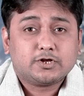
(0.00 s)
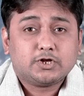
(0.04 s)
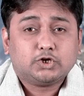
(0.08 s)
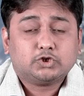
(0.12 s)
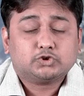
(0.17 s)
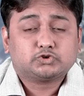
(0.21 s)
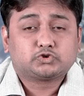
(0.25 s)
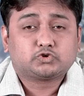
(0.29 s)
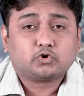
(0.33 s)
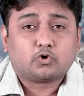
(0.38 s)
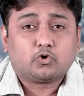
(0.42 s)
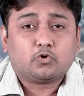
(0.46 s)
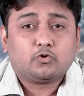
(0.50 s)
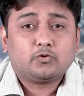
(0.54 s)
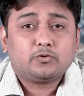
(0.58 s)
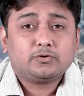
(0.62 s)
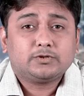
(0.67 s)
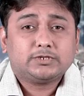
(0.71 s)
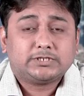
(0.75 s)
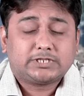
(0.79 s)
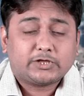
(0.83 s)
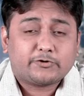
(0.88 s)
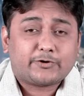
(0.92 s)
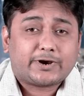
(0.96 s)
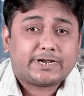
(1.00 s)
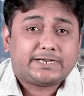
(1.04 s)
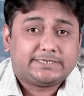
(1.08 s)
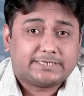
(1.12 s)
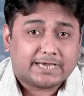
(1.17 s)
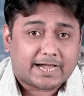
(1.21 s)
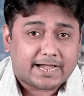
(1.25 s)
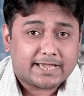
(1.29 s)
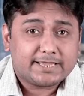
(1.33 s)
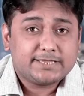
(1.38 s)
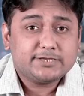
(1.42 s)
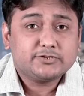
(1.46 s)
So they were
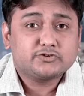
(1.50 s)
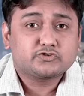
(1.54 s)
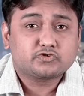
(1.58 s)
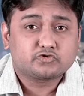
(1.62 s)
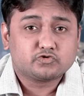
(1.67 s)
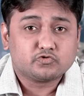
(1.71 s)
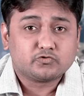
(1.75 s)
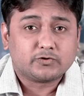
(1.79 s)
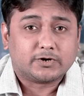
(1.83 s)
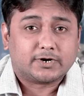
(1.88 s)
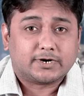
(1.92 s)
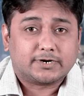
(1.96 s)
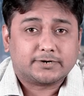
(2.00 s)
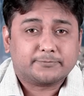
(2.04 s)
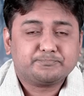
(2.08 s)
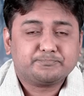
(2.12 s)
dying sooner.